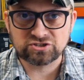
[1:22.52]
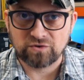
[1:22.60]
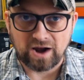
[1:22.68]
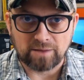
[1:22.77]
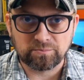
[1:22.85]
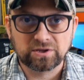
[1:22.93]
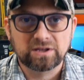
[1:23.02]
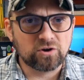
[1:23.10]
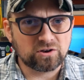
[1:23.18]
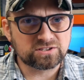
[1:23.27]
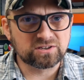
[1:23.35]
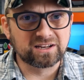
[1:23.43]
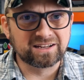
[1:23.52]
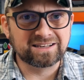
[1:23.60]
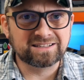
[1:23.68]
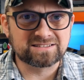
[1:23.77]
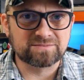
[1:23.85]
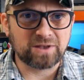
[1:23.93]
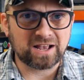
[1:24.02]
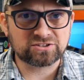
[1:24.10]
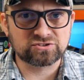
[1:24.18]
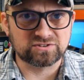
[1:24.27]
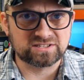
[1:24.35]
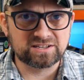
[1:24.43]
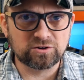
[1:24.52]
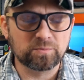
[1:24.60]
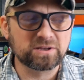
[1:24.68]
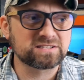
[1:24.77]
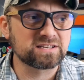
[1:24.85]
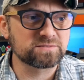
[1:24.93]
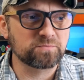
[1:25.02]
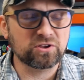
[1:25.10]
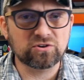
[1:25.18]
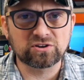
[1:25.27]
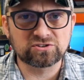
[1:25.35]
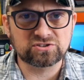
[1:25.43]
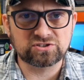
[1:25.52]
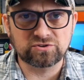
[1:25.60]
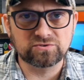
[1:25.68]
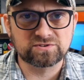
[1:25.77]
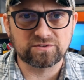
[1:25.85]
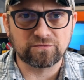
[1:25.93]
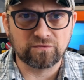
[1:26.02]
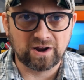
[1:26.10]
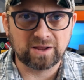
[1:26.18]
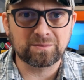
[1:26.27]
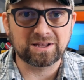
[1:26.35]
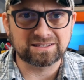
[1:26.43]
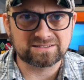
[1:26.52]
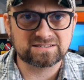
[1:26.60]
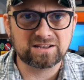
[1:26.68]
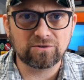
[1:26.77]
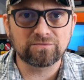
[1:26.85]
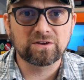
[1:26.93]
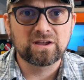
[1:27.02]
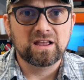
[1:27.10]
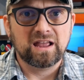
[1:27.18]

scrap. You're also gonna need some extra steel pieces, but you can just use the frame itself.